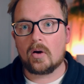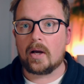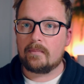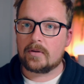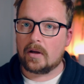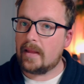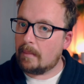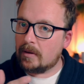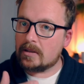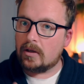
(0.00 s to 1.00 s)
okay, so
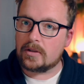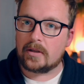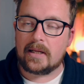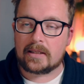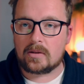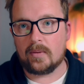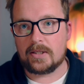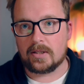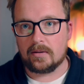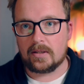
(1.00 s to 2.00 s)
that brings on to the next question,